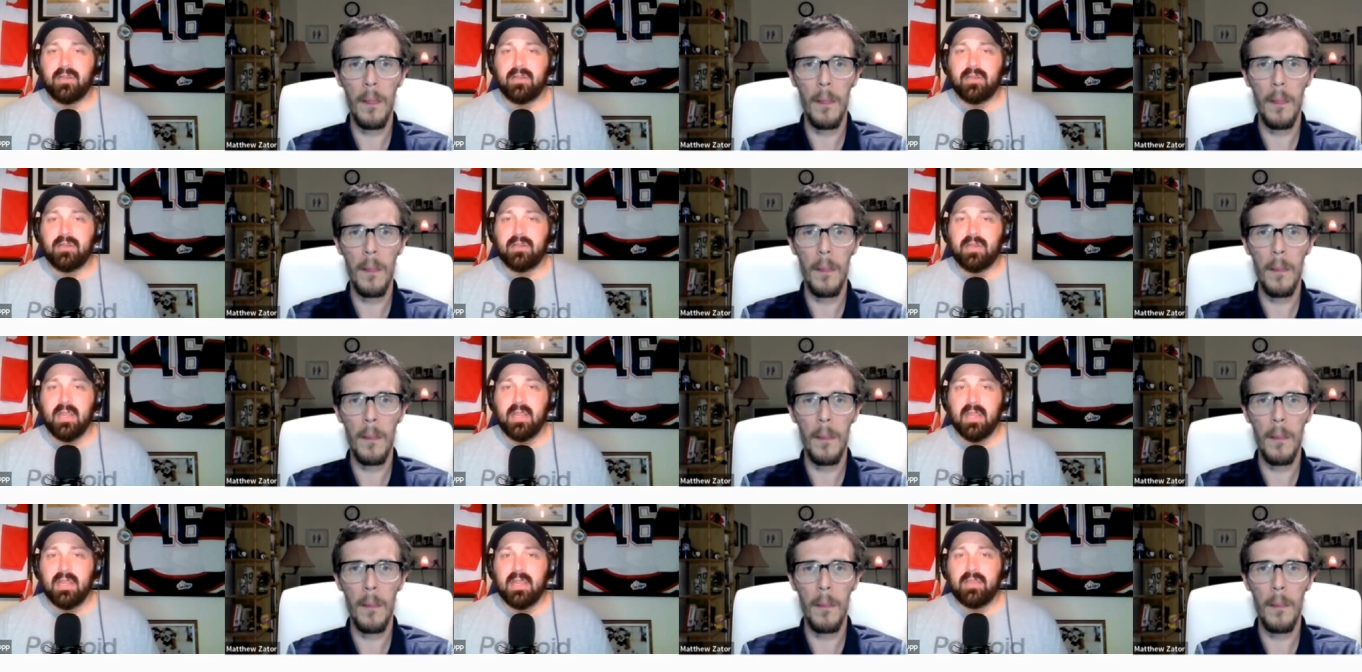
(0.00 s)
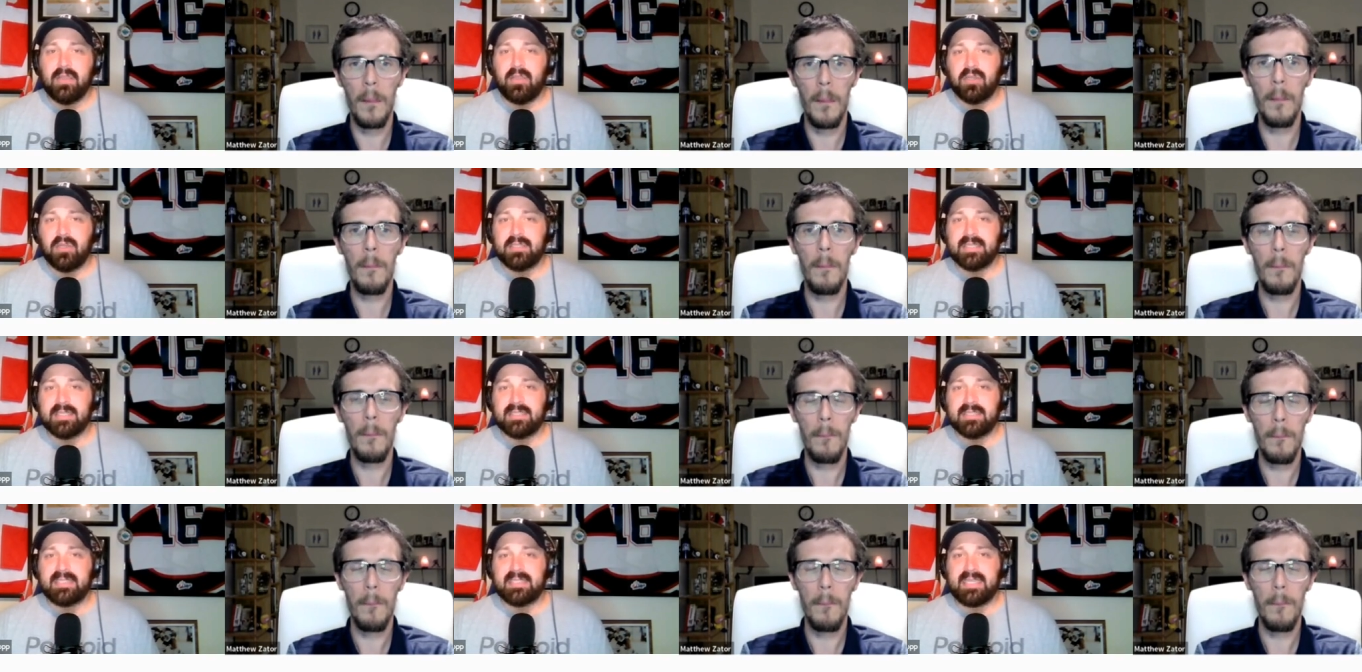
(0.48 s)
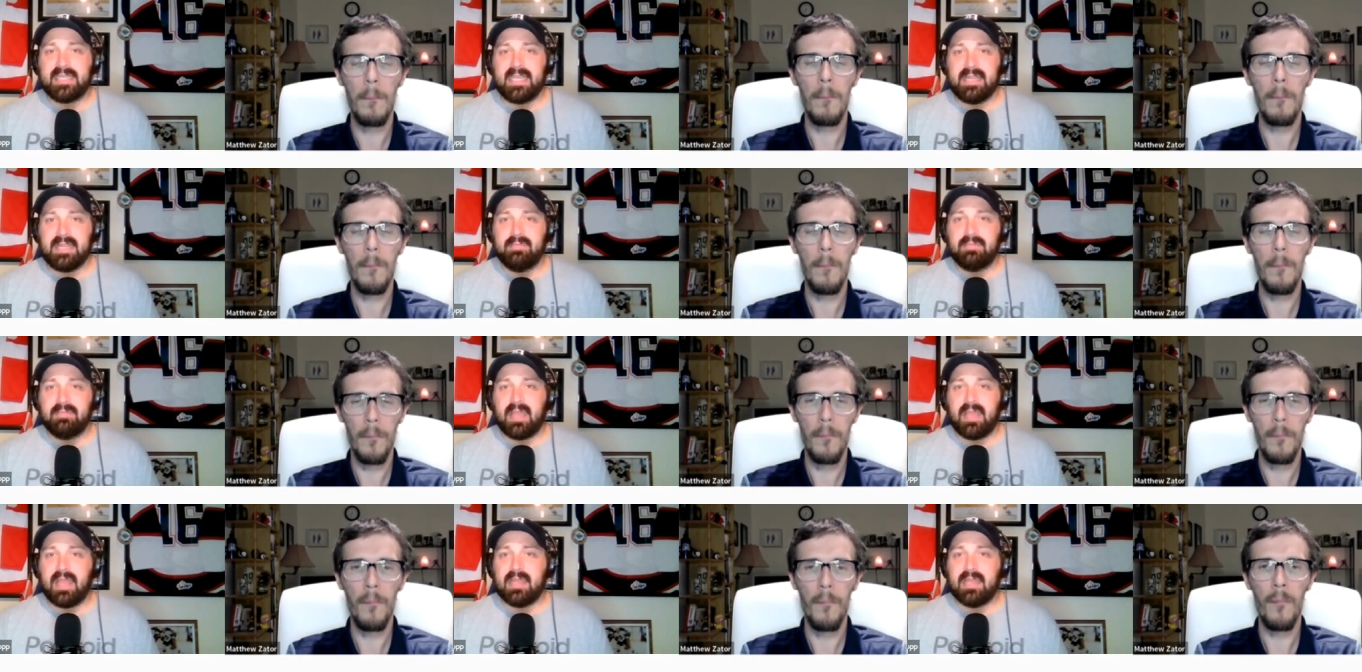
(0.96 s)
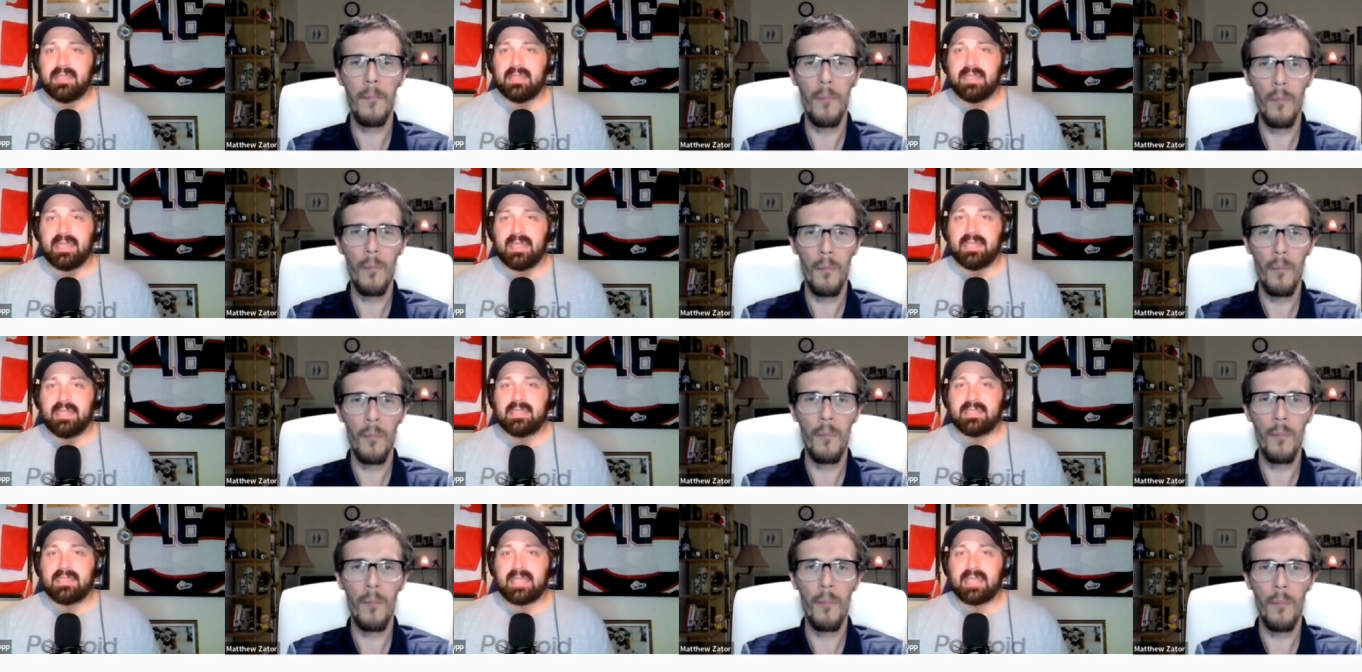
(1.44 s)
Speaker 1: and there's a team that
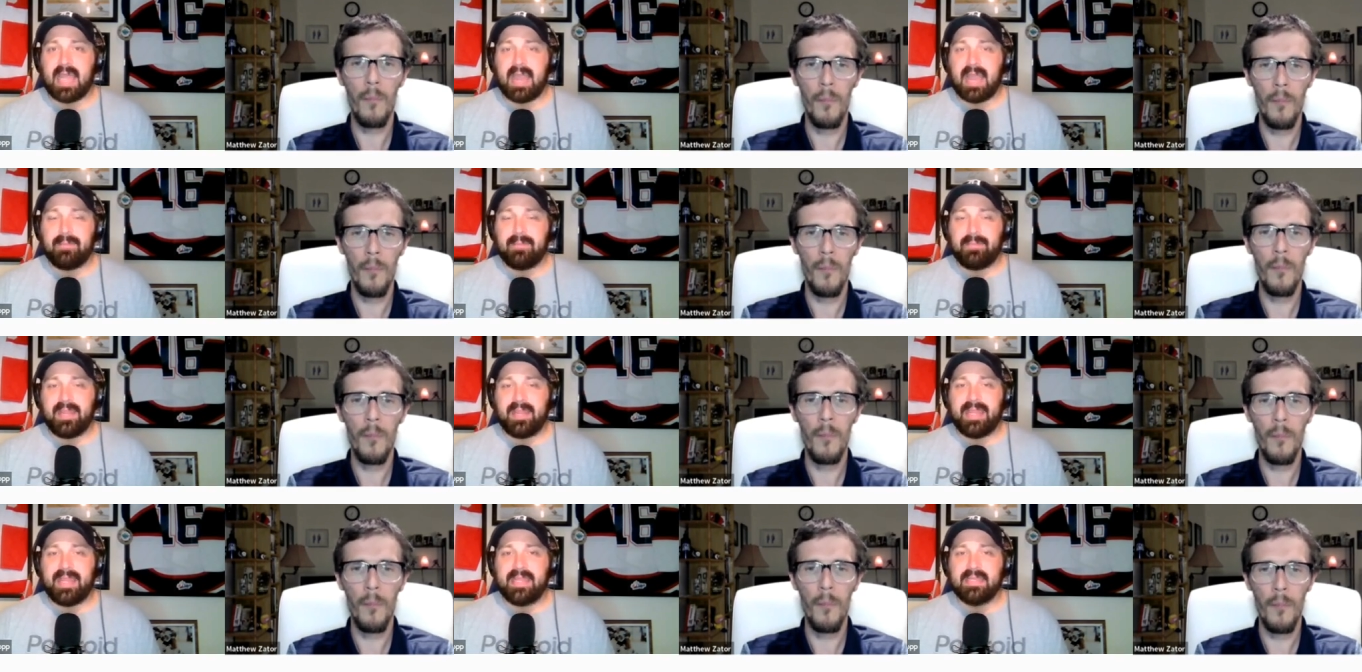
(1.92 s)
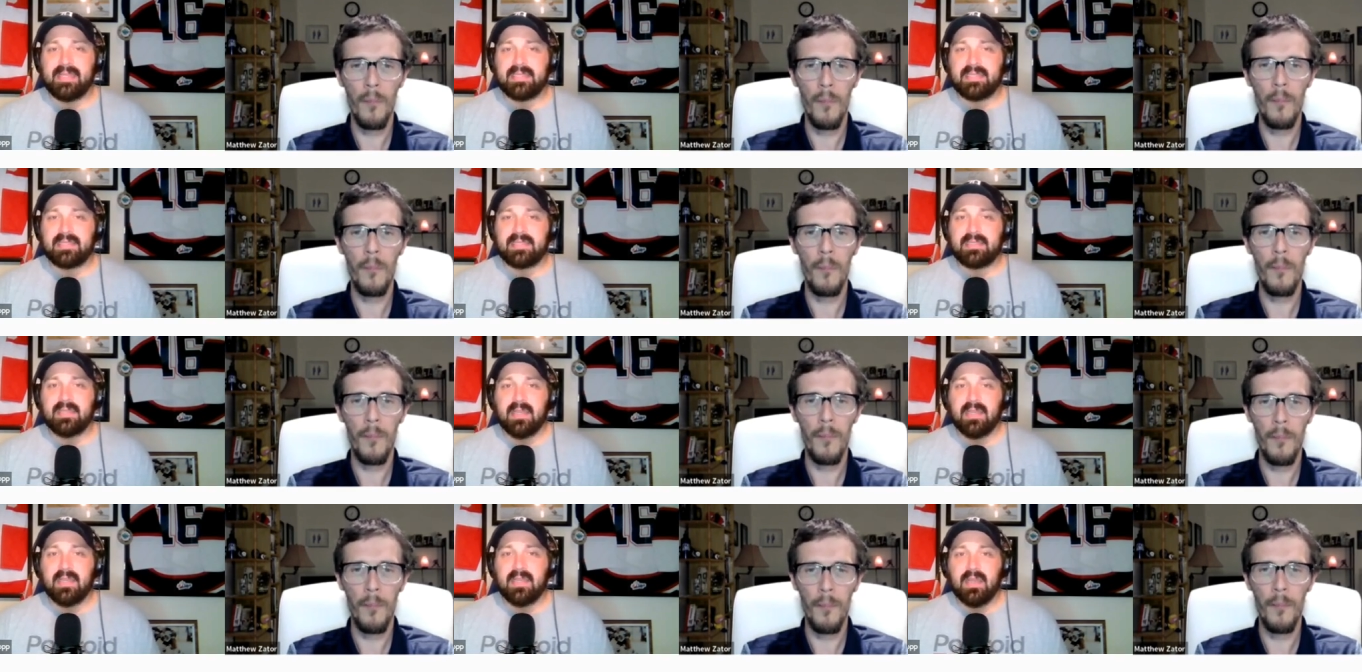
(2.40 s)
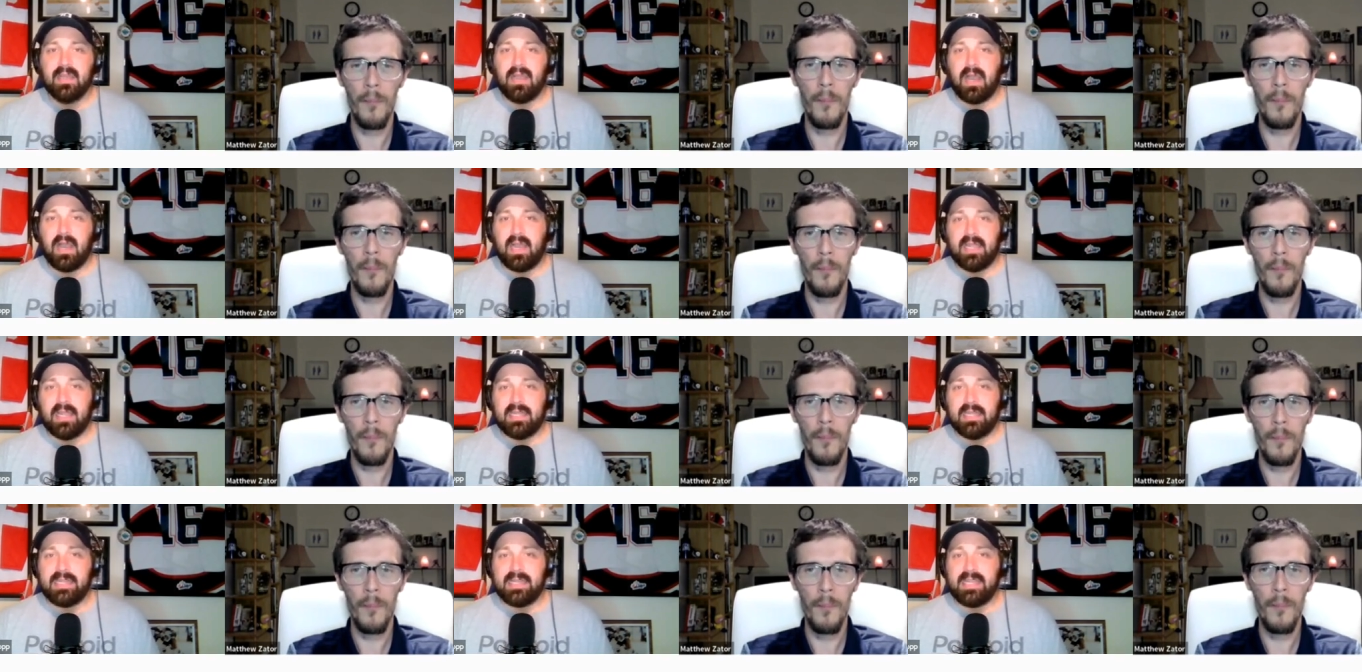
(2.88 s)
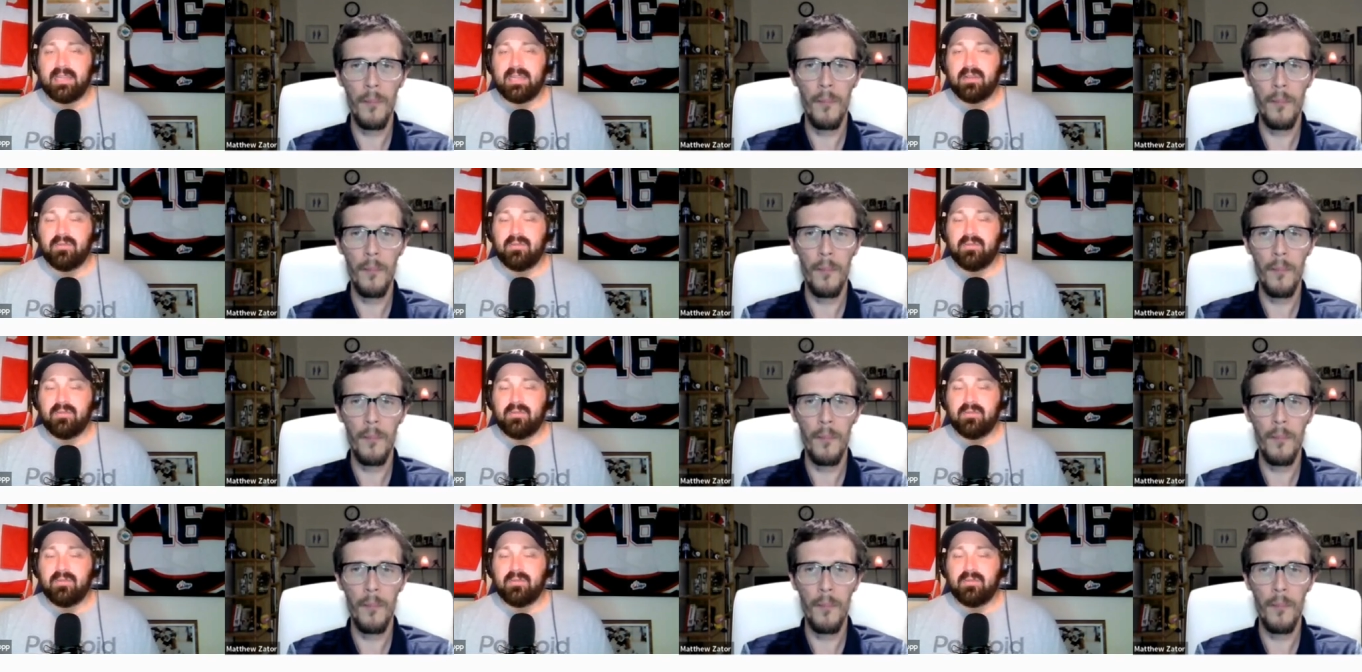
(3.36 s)
needs that piece, uh, and mm-hmm.